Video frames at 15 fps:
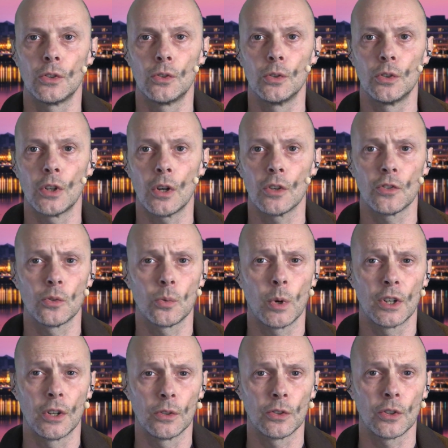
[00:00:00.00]

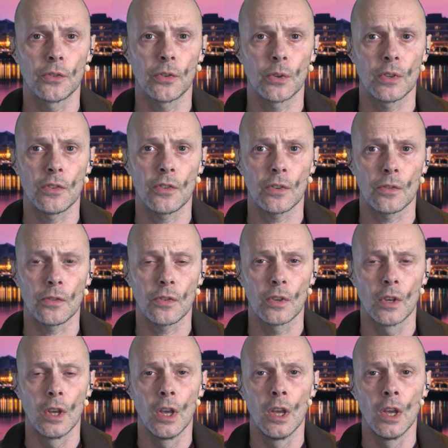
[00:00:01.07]
2100, for instance.